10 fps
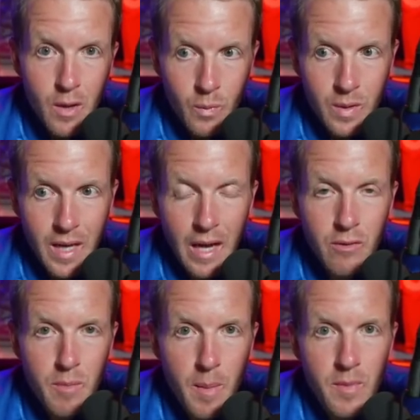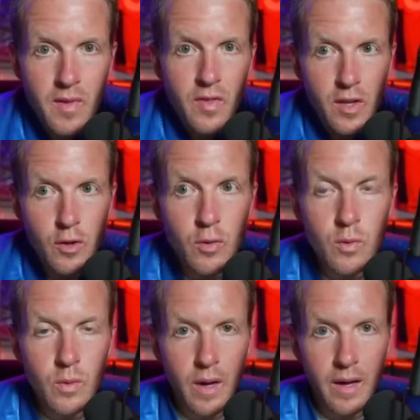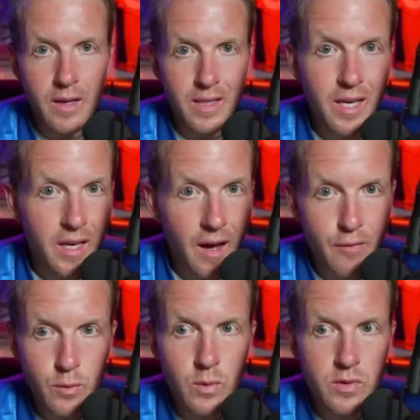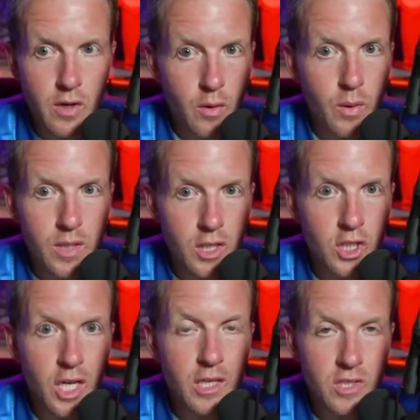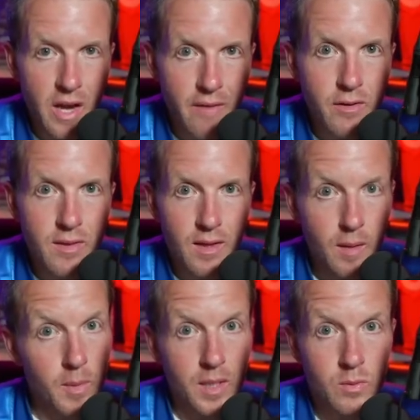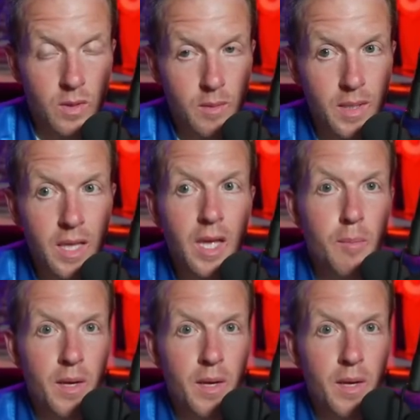We got to remember that the new kickoff rules are going to change everything because we're going to be keeping